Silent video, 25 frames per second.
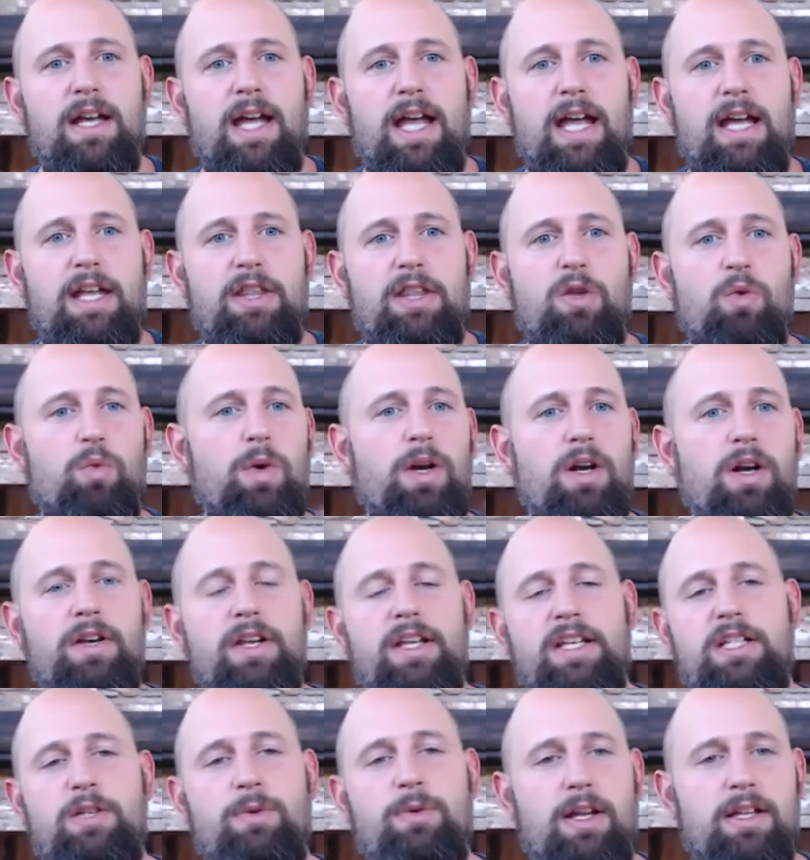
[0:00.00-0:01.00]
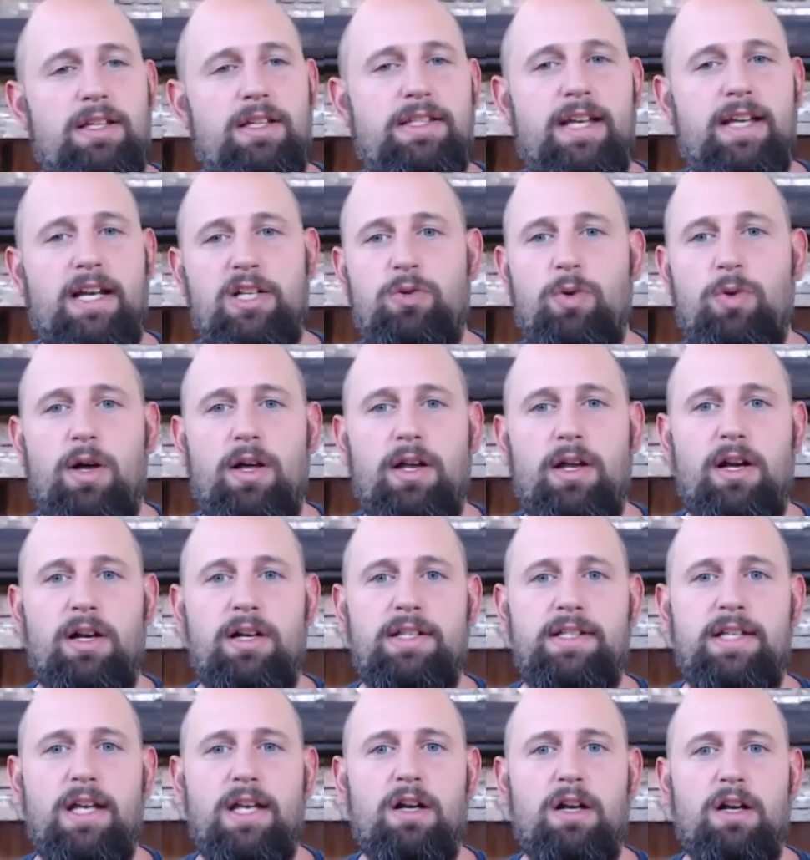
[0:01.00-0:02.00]
and the weirdness around sexuality
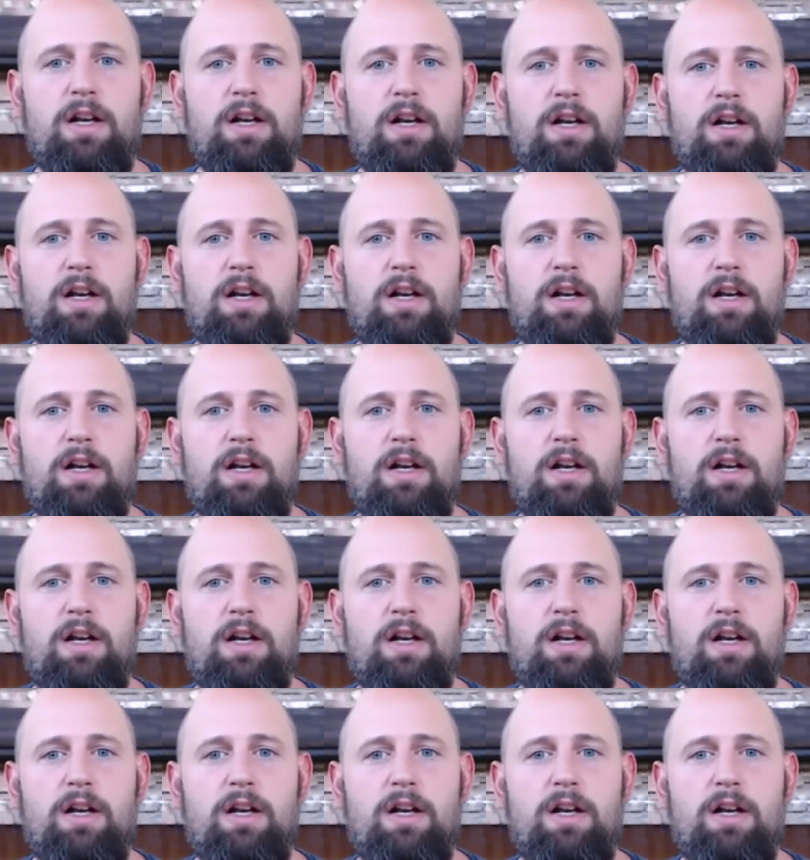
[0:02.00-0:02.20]
ourselves.